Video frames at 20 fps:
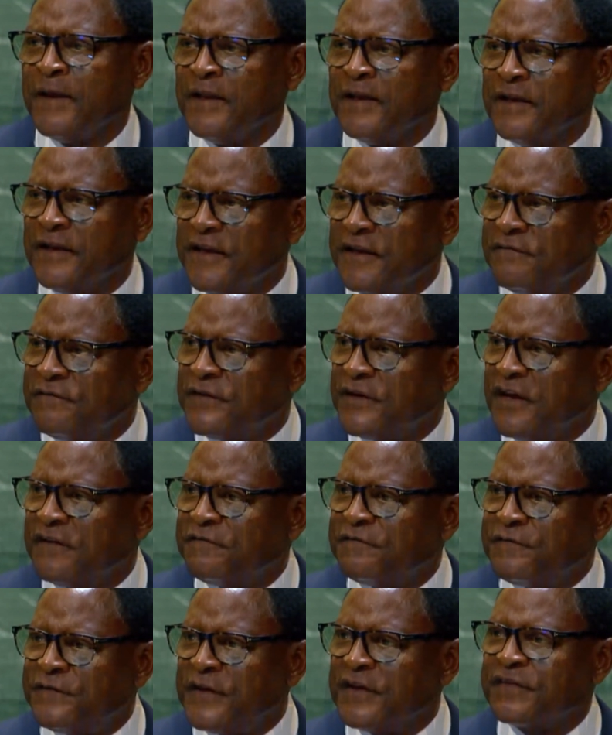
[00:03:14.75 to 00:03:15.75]
leaving
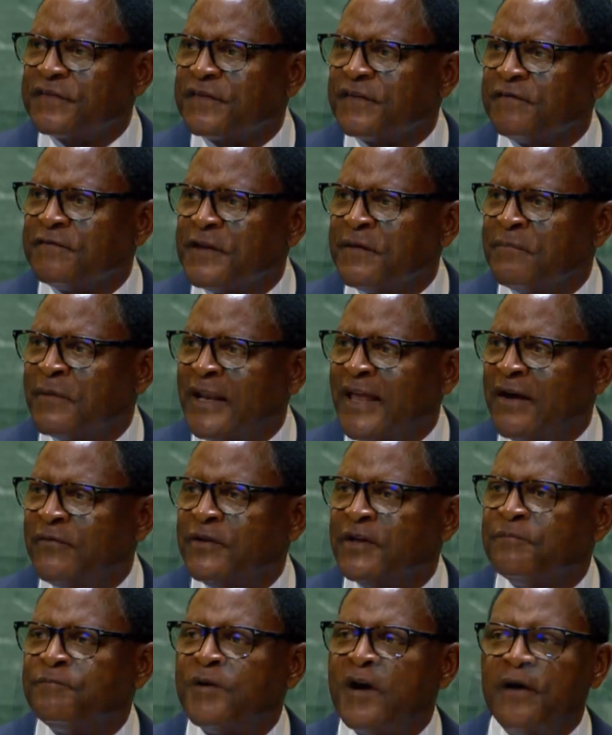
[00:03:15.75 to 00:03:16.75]
1/5 of the
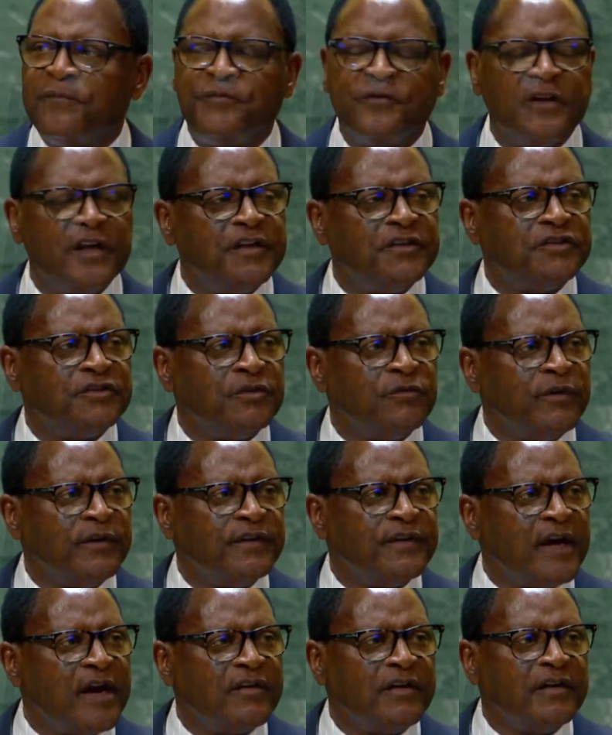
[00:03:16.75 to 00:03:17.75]
Malawian population
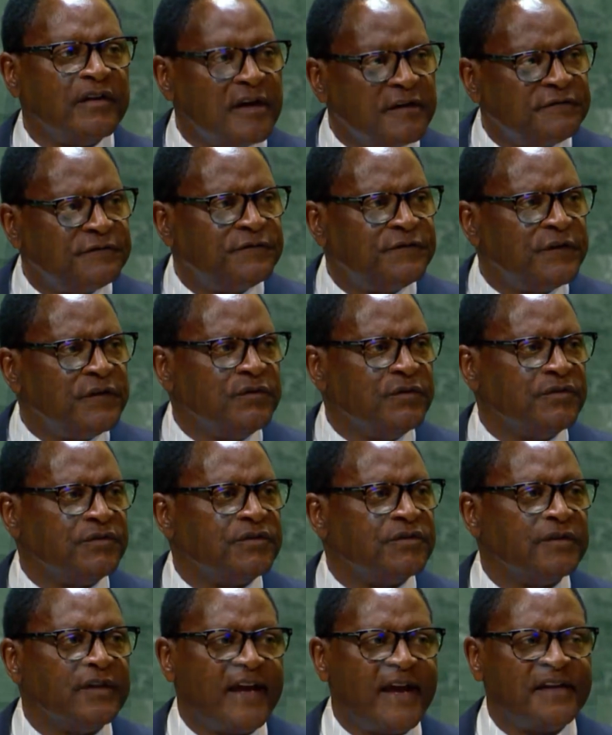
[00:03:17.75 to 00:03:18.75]
without enough
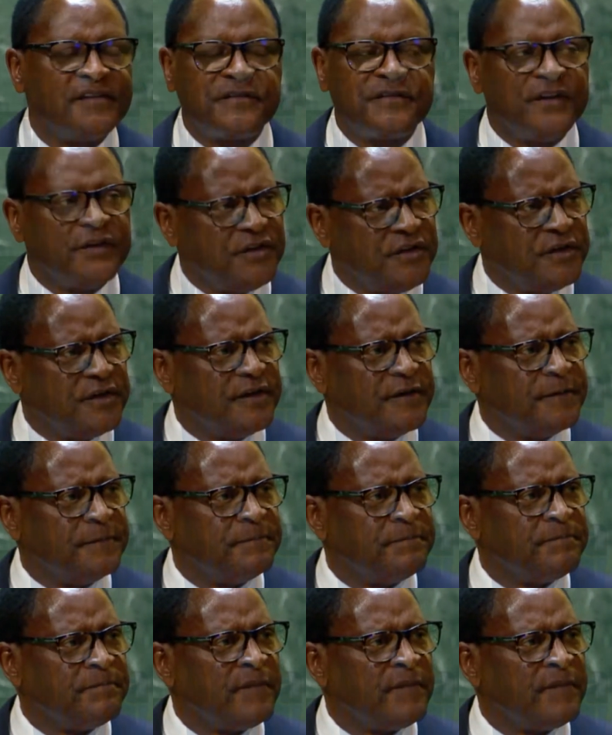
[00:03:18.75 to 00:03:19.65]
food to last the year.